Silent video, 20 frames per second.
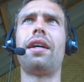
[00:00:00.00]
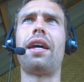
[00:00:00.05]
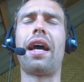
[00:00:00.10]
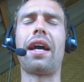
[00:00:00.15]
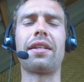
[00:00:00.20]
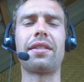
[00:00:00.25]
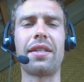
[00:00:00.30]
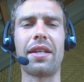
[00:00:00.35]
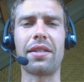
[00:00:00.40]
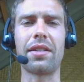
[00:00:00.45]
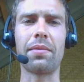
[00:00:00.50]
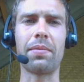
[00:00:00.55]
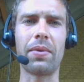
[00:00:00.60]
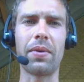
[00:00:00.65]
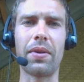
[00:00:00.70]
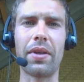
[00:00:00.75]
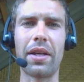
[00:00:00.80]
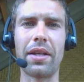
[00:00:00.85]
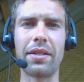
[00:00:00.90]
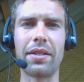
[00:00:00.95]

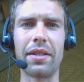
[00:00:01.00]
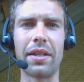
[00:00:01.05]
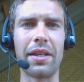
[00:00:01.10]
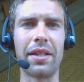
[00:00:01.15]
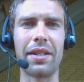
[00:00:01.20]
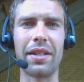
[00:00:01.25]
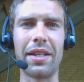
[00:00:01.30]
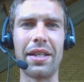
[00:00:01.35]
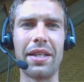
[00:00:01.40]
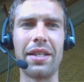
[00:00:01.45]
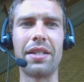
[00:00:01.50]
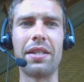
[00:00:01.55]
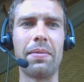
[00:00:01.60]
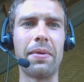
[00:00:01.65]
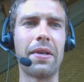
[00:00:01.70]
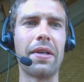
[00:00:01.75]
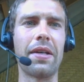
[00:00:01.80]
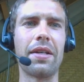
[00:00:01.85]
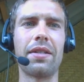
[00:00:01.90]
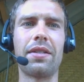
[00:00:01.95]
accessible and easy,
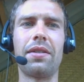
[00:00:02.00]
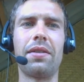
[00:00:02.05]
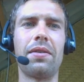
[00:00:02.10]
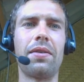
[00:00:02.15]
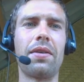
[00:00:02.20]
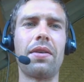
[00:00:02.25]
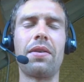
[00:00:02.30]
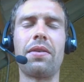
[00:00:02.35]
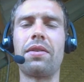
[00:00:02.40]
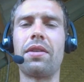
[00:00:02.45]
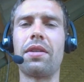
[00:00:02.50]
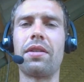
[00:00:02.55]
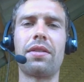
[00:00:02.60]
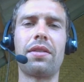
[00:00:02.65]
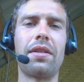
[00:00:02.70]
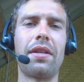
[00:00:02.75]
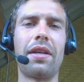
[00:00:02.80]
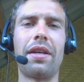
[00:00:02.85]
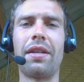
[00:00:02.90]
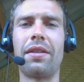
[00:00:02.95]
because
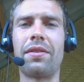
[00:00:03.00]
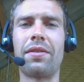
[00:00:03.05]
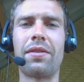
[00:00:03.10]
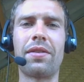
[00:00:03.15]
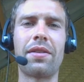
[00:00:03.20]
it